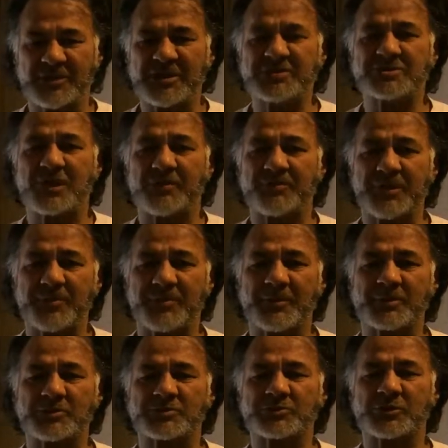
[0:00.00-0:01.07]
These are people
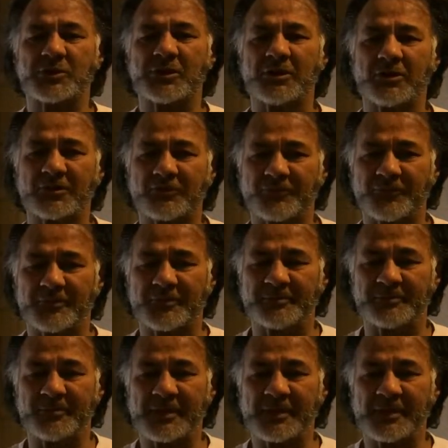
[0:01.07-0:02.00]
you should learn from,